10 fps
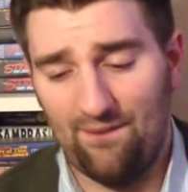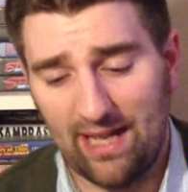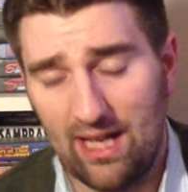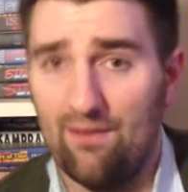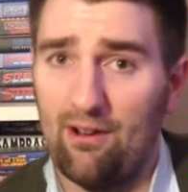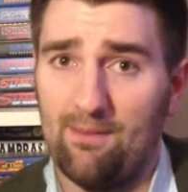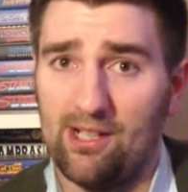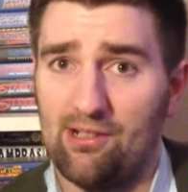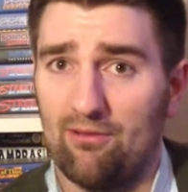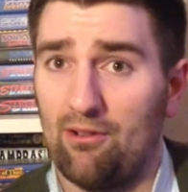Thank you very
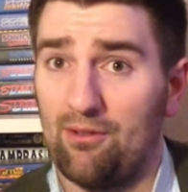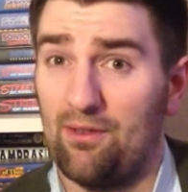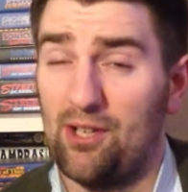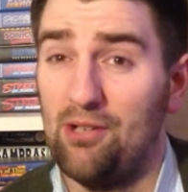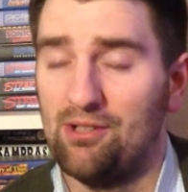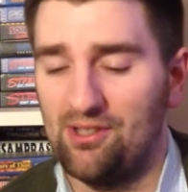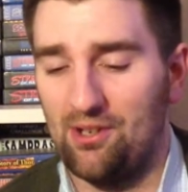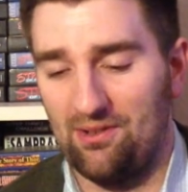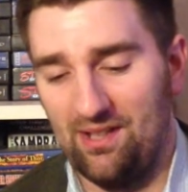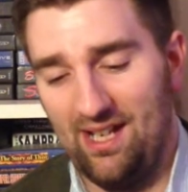much, Long Rod from
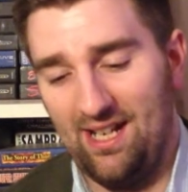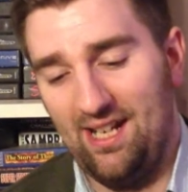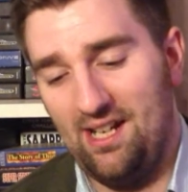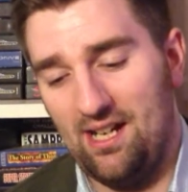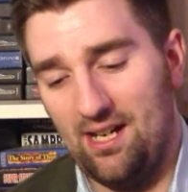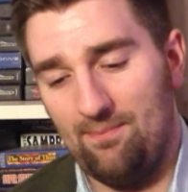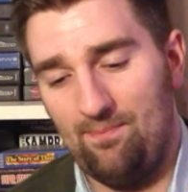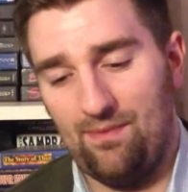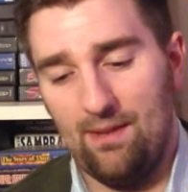Hugendon.